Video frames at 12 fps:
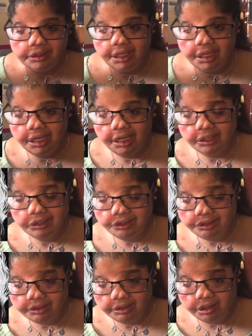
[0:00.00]
and
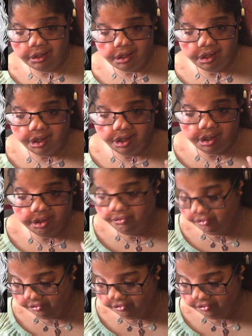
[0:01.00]
here are